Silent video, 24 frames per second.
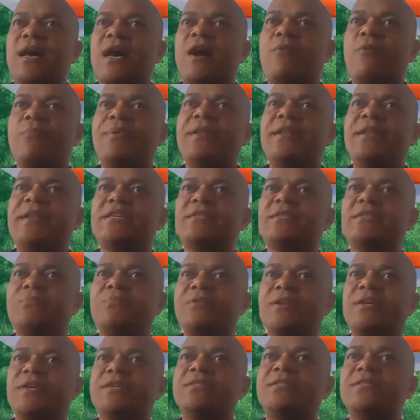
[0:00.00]
how many
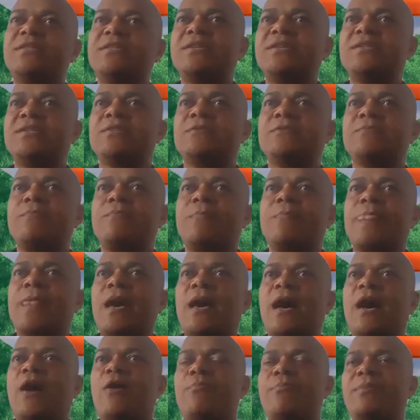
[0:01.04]
experiences,
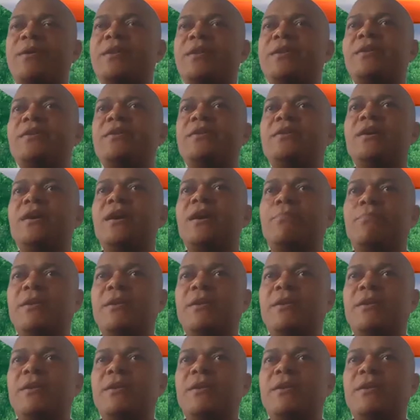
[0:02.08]
how many